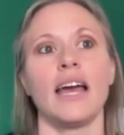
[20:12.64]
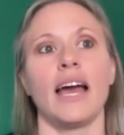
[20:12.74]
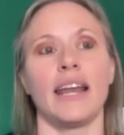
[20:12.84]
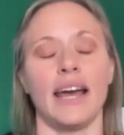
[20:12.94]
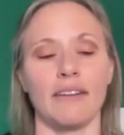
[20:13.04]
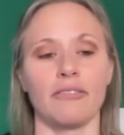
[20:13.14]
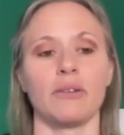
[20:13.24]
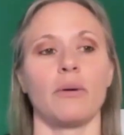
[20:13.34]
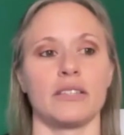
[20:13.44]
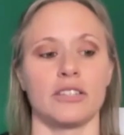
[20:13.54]
And
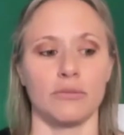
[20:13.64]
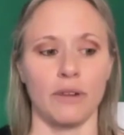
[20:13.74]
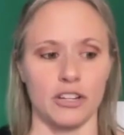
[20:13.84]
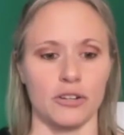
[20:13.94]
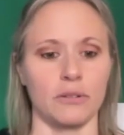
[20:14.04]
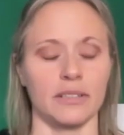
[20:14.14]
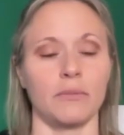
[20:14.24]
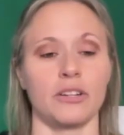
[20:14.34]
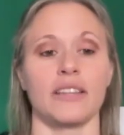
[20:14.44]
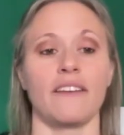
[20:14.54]
everyone's threshold at
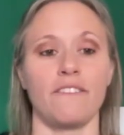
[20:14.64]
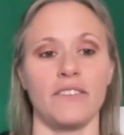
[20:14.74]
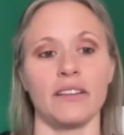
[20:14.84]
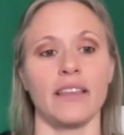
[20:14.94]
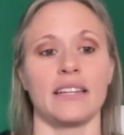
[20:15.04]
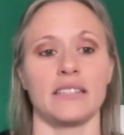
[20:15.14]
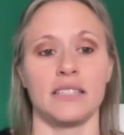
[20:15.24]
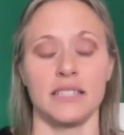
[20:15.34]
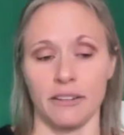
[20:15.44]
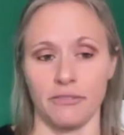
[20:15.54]
which they feel that is
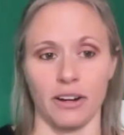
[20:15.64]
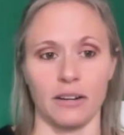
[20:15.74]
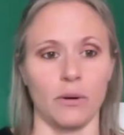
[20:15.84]
different.